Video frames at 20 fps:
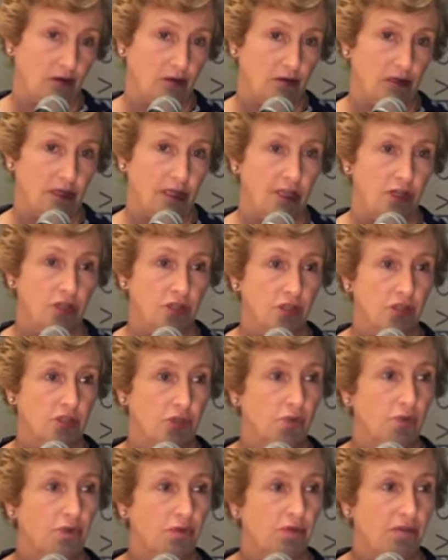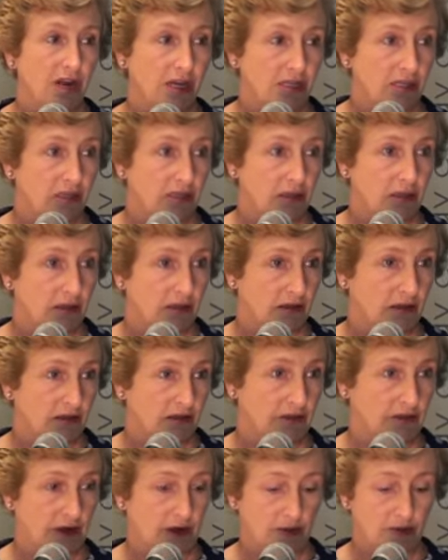lesions or the russeting that
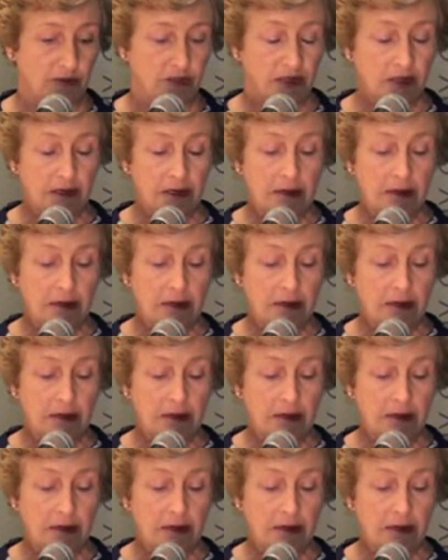develops.